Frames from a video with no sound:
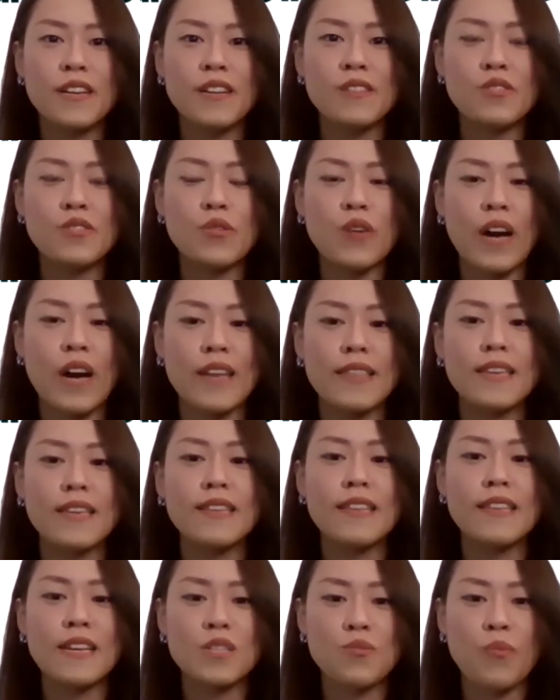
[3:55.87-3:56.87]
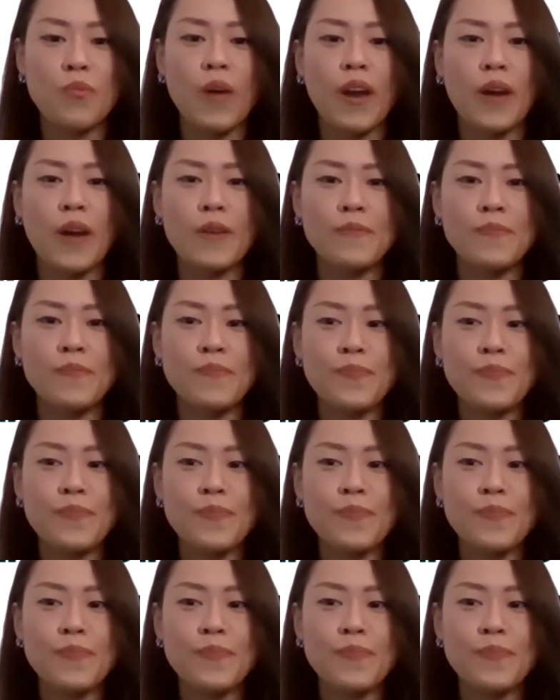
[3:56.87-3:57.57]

So I think that's where,